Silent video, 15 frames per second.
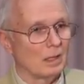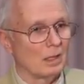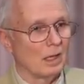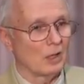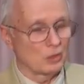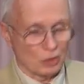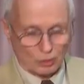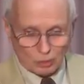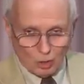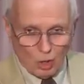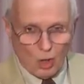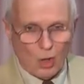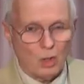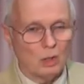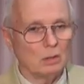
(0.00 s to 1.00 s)
It's a
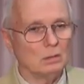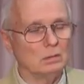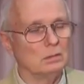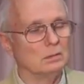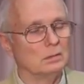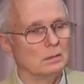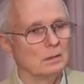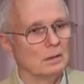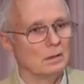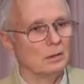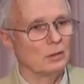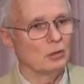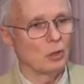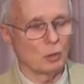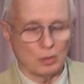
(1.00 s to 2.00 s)
call
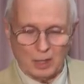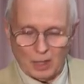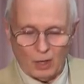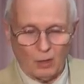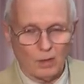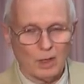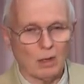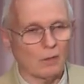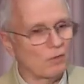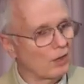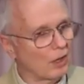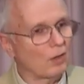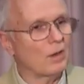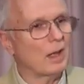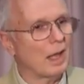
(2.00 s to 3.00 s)
to carry a
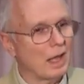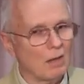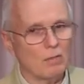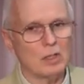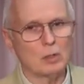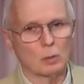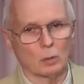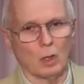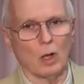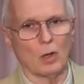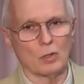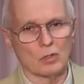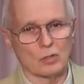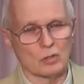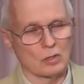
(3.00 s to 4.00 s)
very heavy
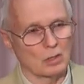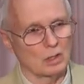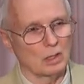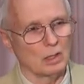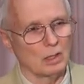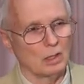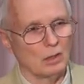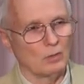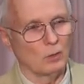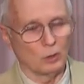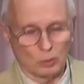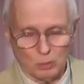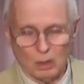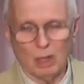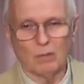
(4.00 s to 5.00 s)
cross for
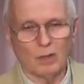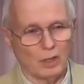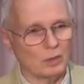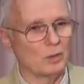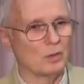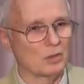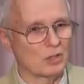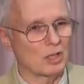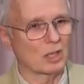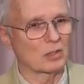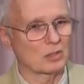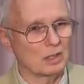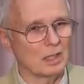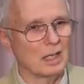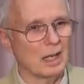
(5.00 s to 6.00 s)

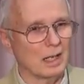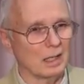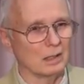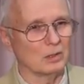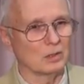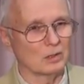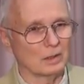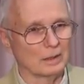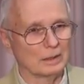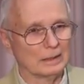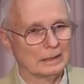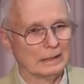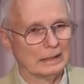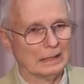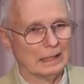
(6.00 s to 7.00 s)
1,260 days
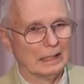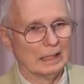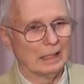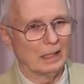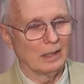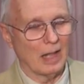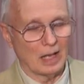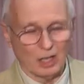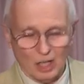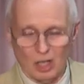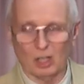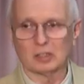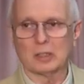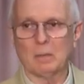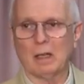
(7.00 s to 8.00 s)
that
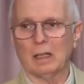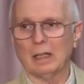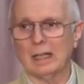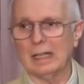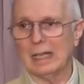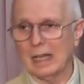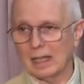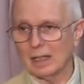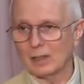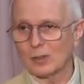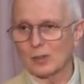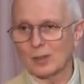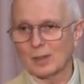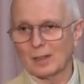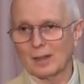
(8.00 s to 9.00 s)
ultimately
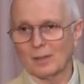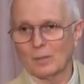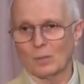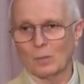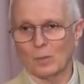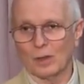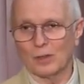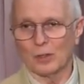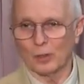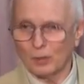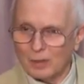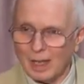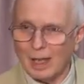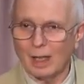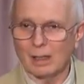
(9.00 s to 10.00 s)
ends with your
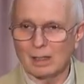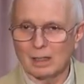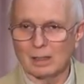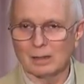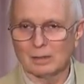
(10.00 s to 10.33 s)
death.